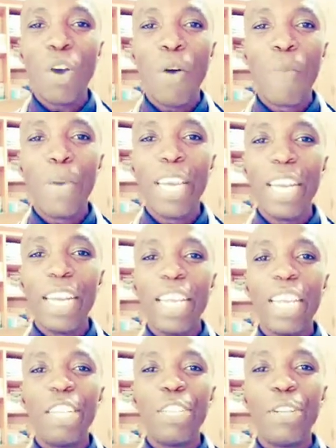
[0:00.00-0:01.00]
is open
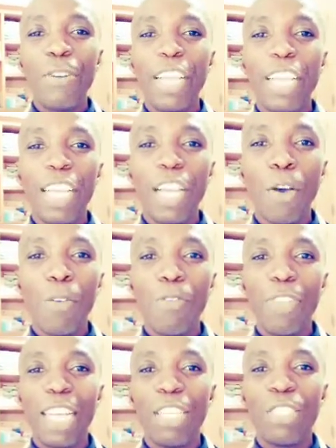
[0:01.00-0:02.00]
during
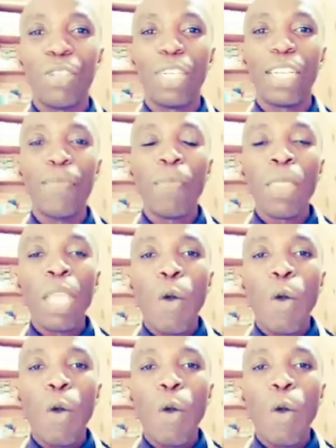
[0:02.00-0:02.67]
ovulation?